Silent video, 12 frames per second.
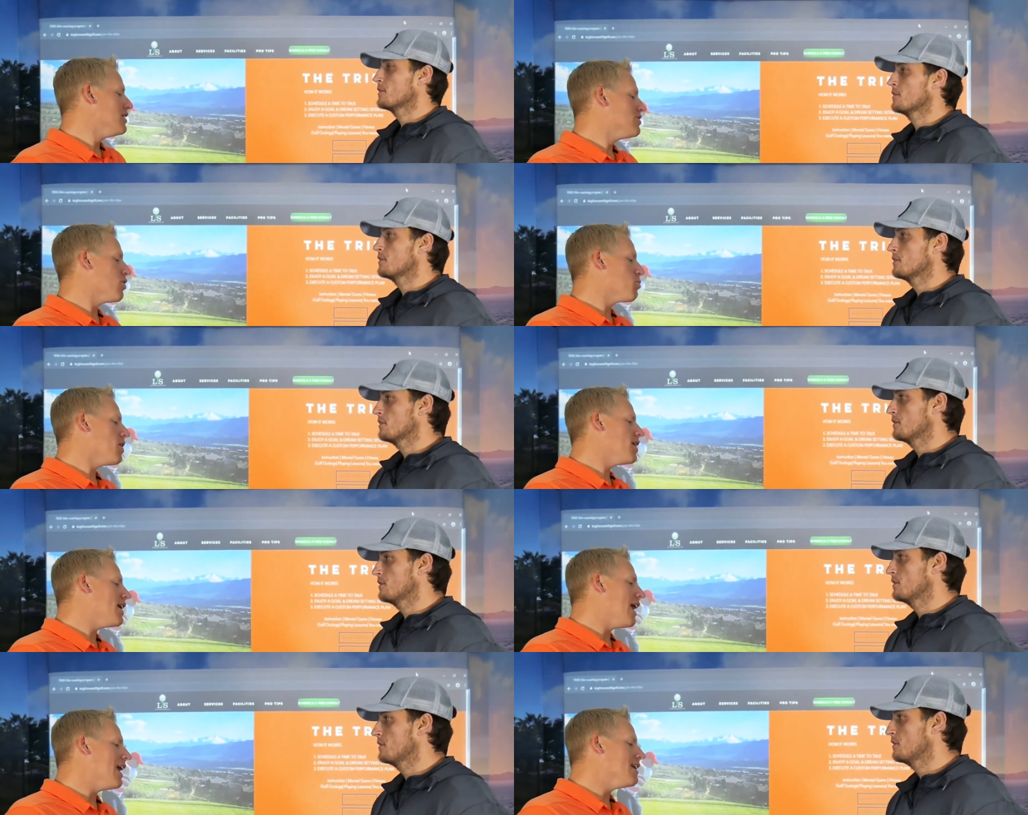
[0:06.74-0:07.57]
Speaker 1: So
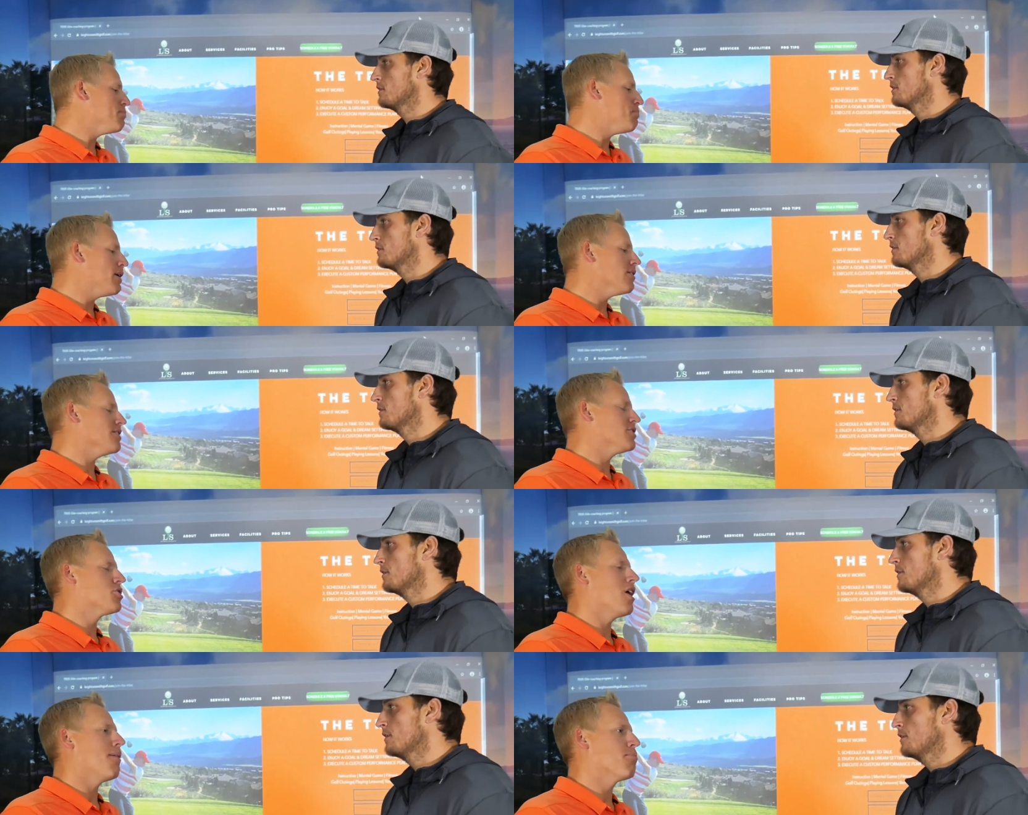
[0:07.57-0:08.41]
really, I built the
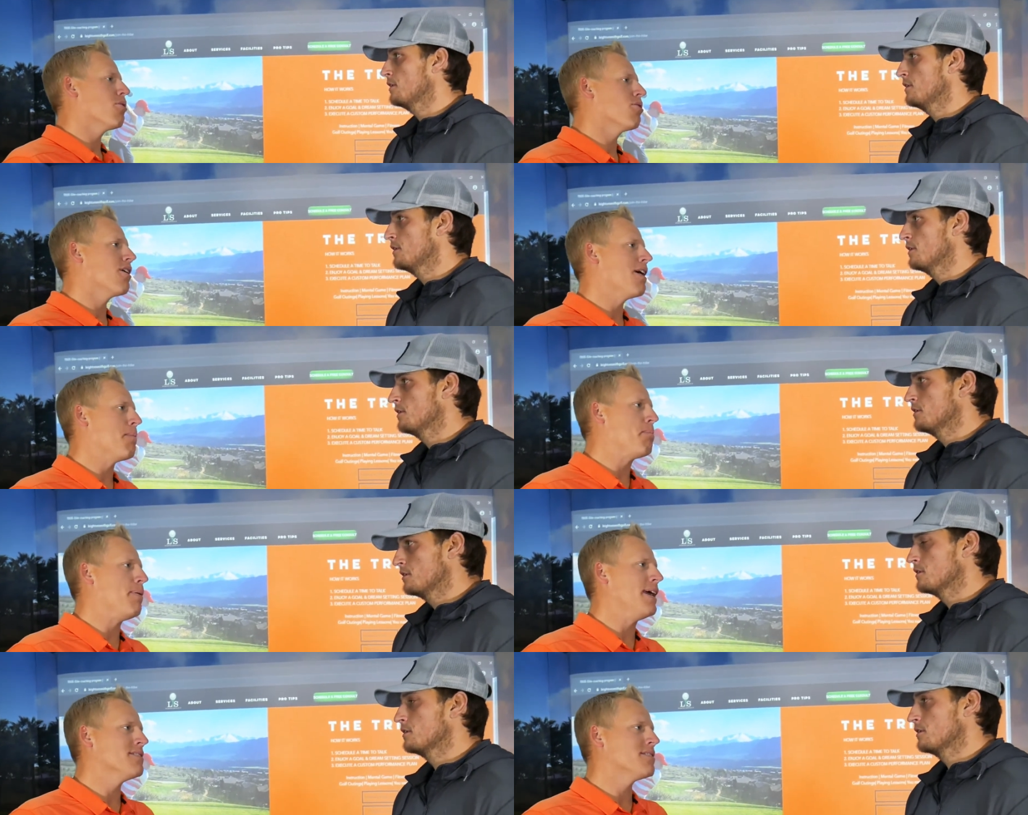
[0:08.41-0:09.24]
tribe program
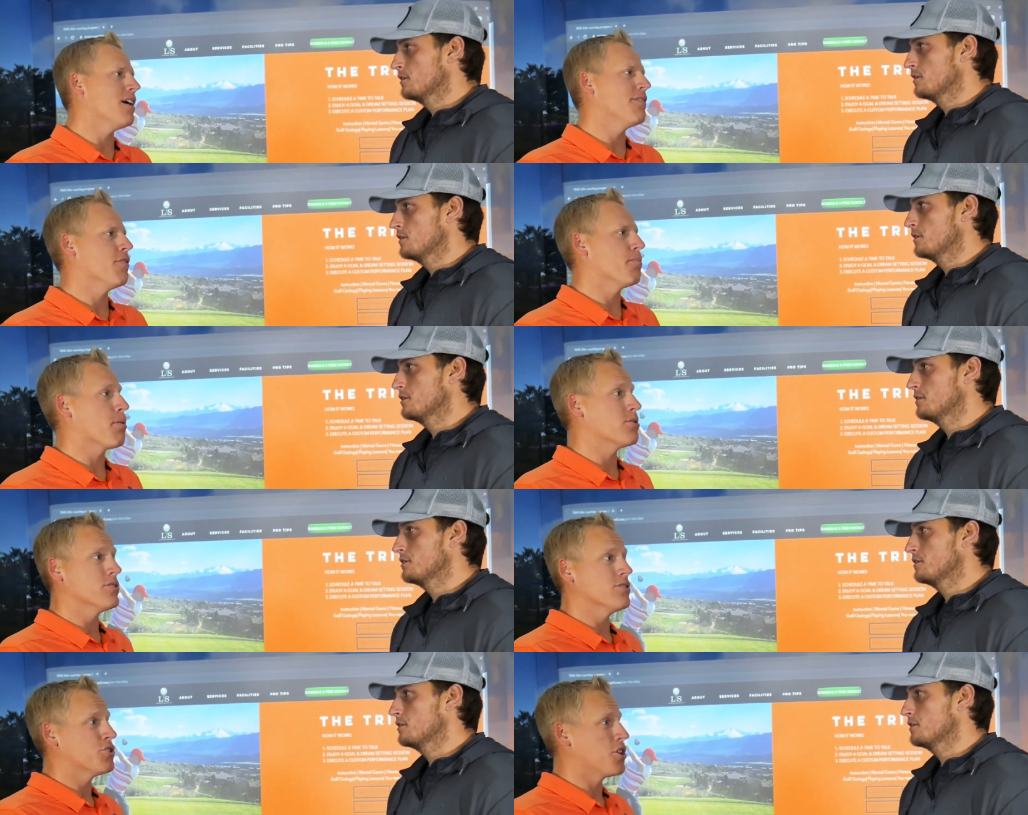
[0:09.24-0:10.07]
based off of
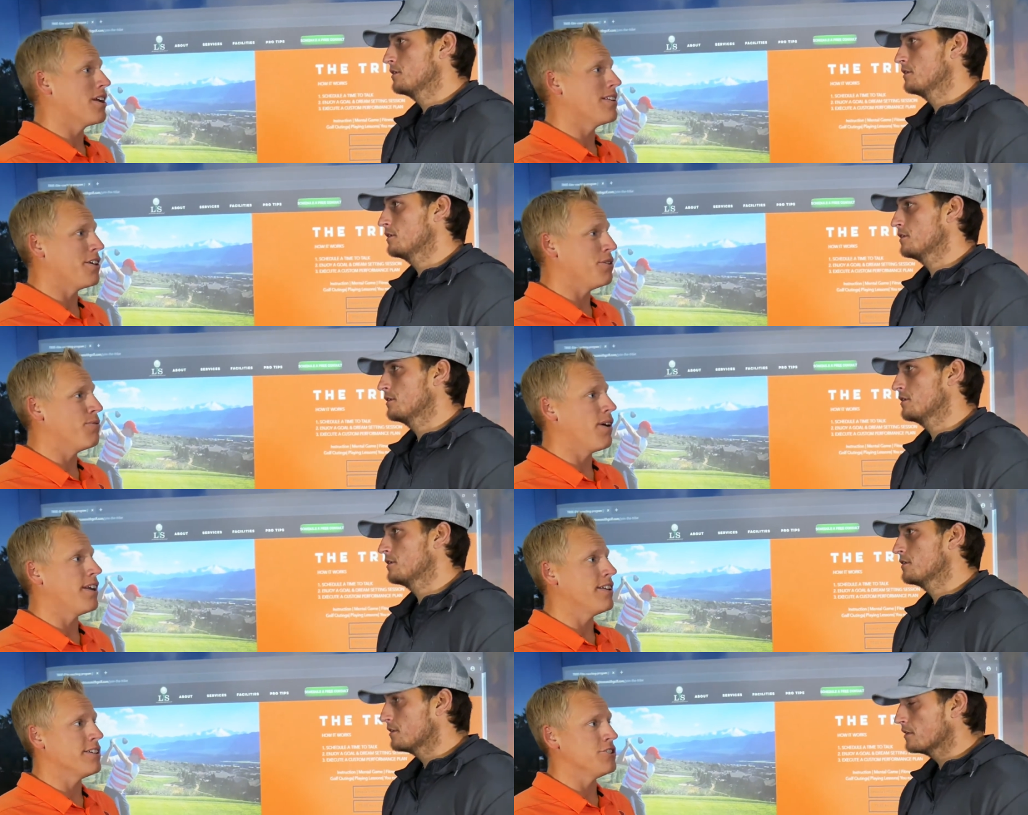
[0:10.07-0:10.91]
personal training that you'd
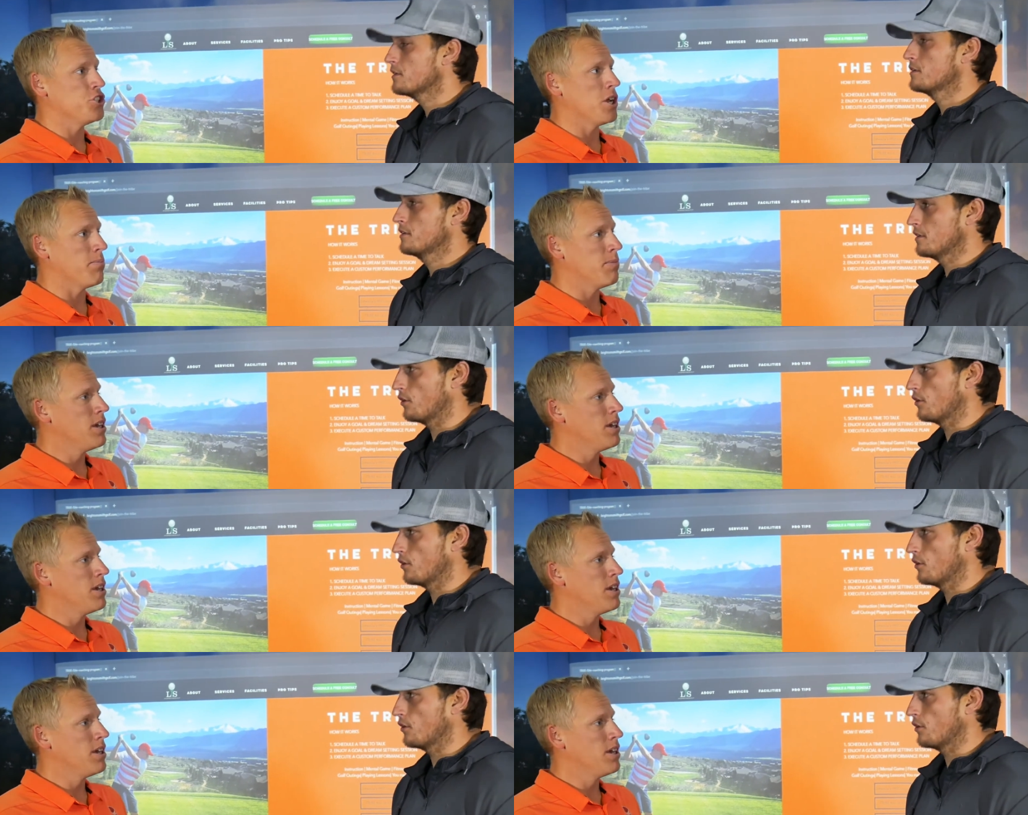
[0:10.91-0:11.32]
find in the gym.